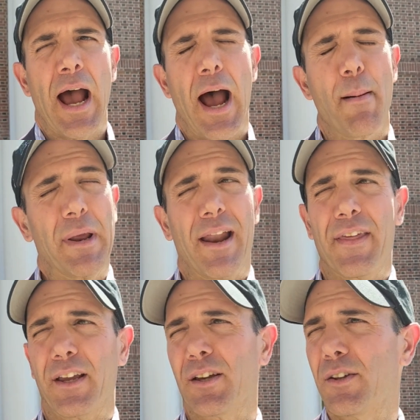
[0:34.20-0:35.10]
I mean, I
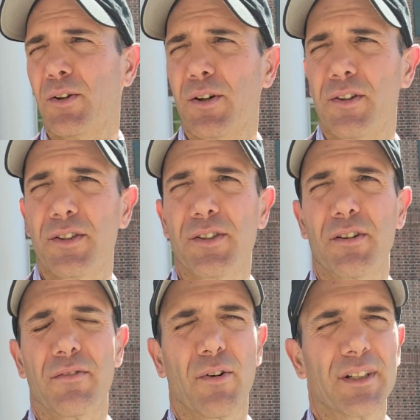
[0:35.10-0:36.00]
think you heard the
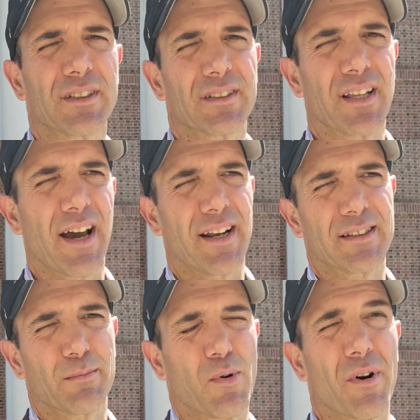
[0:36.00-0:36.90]
student voices that it's
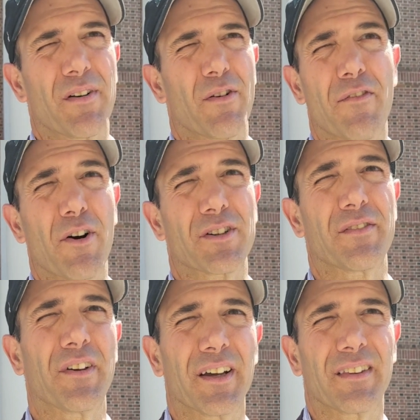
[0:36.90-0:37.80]
important for folks to
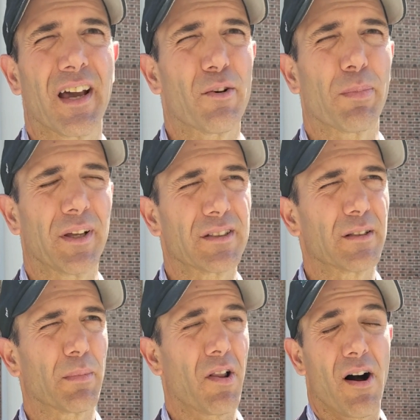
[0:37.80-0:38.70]
feel like they have a place to
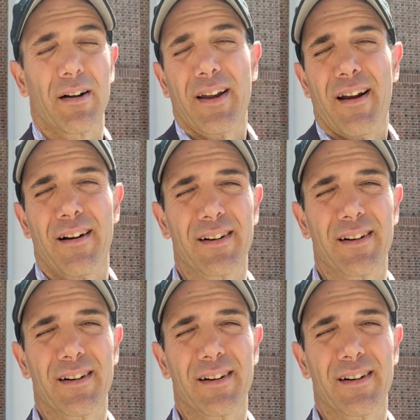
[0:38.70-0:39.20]
belong here.